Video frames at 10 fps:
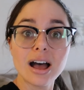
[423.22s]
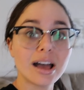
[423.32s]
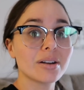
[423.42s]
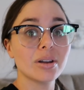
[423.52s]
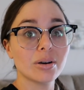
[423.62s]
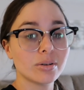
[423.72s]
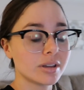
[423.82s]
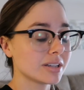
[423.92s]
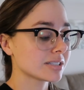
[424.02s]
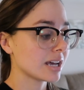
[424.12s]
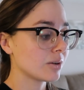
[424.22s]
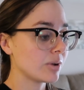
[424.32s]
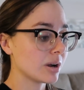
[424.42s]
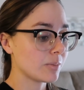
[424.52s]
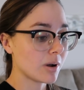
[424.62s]
I don't know, it's kind of
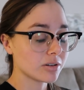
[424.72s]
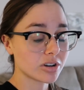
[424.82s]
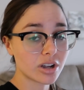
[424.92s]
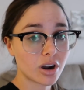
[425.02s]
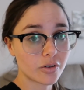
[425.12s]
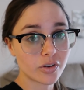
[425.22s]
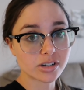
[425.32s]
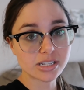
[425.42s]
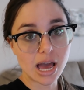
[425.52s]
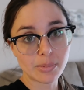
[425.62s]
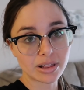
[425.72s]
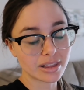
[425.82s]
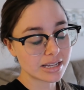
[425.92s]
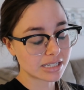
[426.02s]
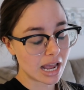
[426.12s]
weird. But during her first nap I
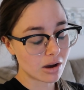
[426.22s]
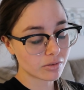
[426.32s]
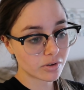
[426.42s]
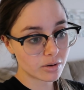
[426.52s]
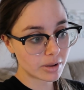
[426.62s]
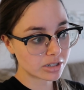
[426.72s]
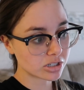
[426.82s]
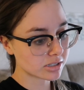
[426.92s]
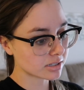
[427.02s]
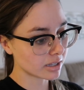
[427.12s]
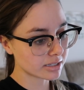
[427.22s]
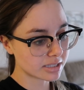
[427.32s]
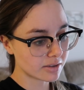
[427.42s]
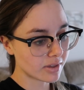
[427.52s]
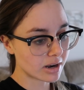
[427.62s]
laid down for a bit just to like
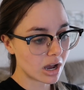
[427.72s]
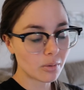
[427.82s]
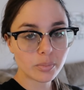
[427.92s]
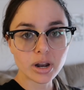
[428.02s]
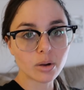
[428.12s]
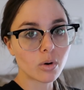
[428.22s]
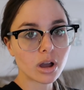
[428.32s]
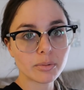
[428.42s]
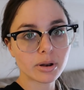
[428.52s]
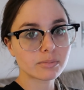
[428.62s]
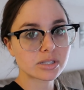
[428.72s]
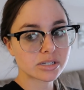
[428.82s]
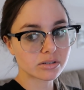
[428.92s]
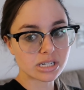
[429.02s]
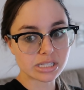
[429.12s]
see if that helped, but I woke up and I'm
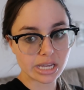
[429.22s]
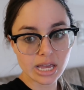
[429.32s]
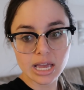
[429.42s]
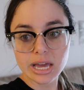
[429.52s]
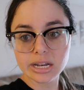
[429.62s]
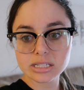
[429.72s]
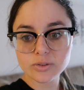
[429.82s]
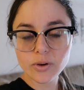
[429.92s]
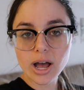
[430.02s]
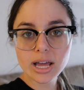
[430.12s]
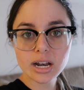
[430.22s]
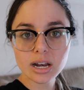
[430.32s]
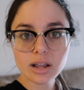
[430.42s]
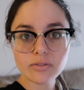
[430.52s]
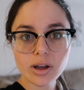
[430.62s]
still dizzy. And it's
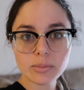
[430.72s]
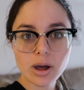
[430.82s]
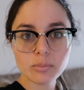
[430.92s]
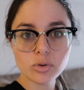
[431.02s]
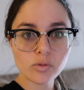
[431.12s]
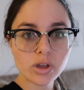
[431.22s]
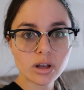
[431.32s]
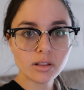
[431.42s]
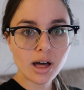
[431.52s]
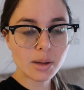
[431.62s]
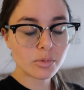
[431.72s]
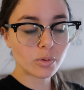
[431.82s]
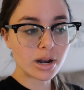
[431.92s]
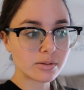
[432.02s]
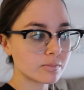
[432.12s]
fine if I'm not moving a lot,
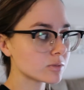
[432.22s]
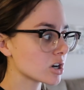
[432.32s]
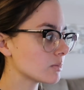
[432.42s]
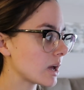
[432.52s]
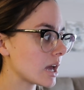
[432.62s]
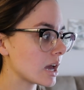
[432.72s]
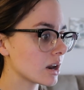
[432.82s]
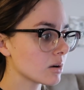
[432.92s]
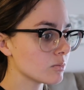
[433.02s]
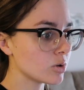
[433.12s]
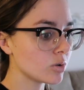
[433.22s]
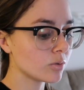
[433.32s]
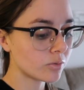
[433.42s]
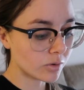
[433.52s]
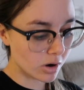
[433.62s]
but when I turn my head or
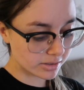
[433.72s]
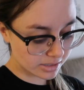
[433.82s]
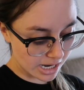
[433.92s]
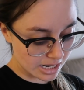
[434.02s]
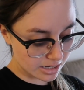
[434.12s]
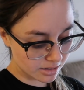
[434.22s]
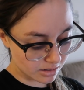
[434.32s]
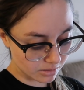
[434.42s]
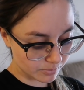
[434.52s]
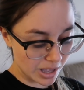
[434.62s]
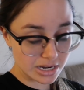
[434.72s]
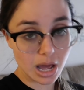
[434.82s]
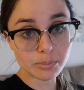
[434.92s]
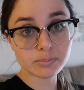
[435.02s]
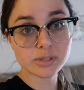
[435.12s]
move or stand or bend
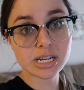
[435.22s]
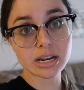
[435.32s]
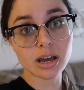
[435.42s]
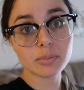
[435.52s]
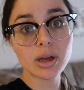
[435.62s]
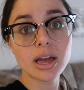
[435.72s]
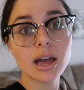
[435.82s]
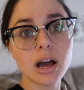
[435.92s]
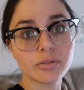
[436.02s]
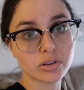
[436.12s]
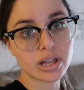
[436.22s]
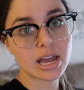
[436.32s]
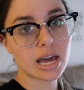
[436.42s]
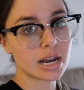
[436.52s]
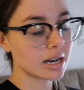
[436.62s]
down, stand up, I feel
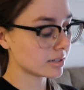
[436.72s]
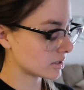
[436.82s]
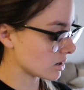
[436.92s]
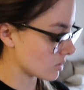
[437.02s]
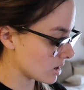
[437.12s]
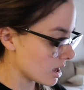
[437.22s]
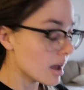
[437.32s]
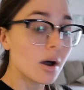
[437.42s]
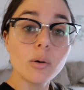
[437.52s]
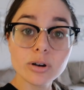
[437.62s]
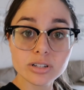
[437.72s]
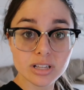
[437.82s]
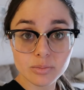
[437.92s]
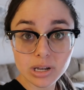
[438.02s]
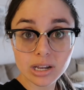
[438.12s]
lightheaded, so we're
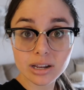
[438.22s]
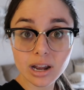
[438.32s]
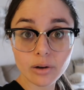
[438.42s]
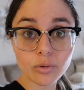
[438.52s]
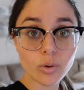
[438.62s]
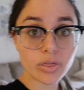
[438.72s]
just gonna be careful